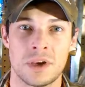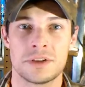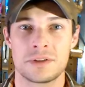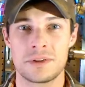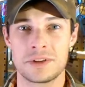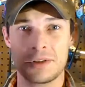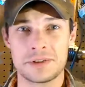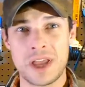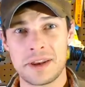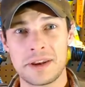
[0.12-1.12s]
So in this new
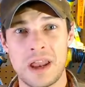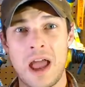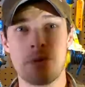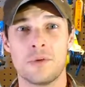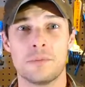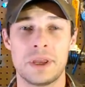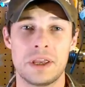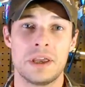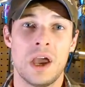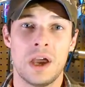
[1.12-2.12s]
segment, I will be
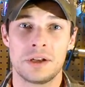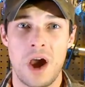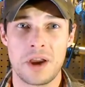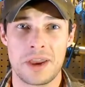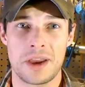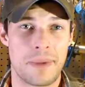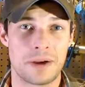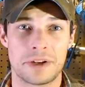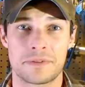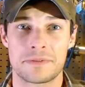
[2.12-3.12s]
talking about
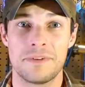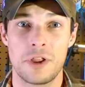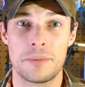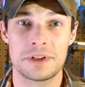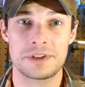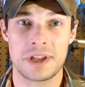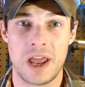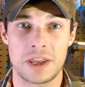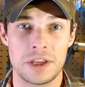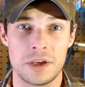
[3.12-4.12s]
different filaments that I
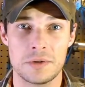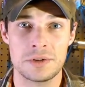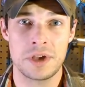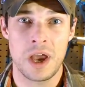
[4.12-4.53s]
use,